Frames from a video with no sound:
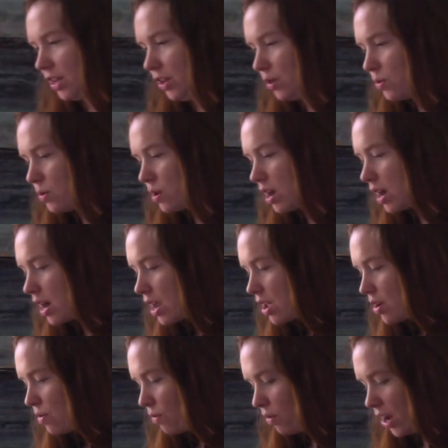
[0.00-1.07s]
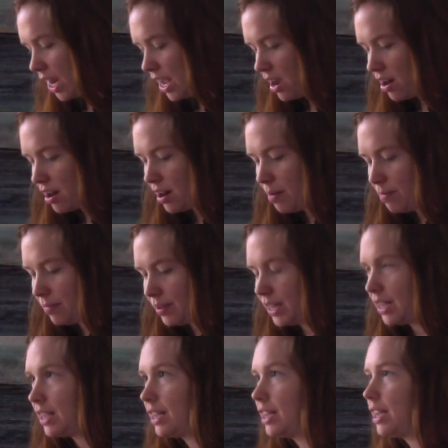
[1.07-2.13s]
your right arm
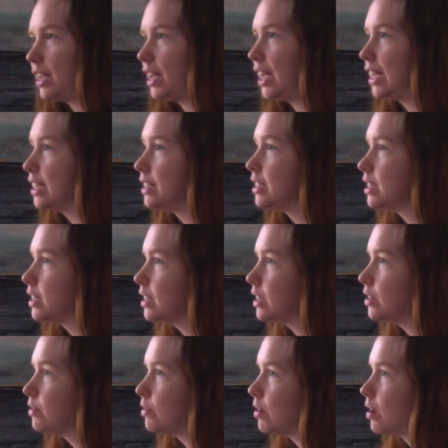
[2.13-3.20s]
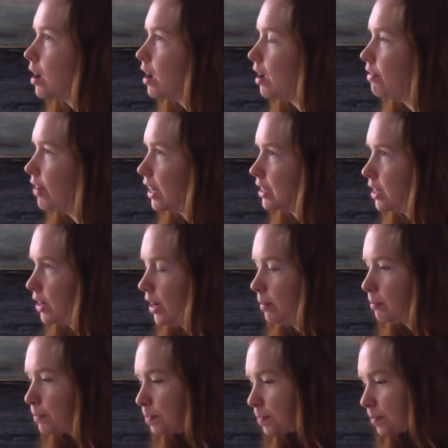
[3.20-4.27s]
is the affected
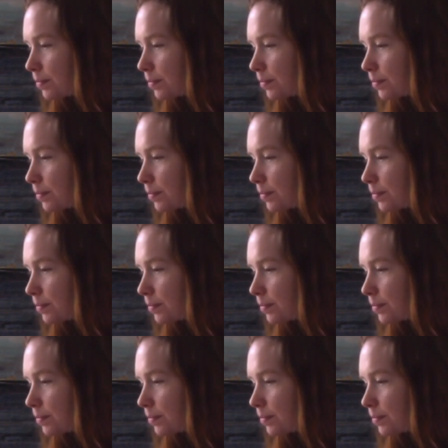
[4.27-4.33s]
arm.